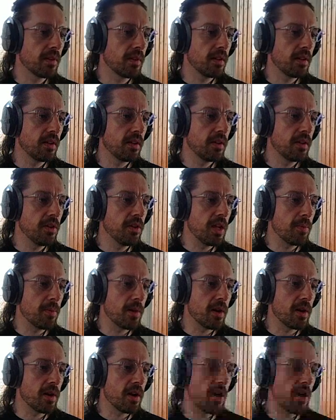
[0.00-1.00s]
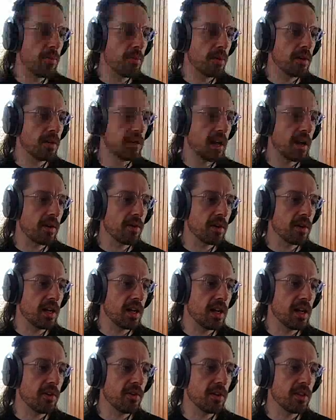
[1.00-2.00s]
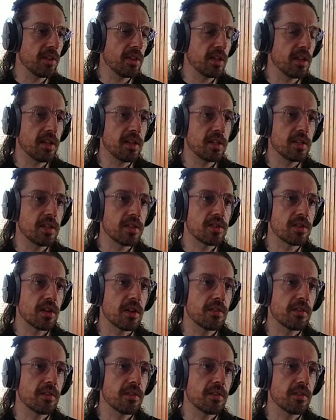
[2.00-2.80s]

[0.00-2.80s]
You keep an eye open down here in the stuff.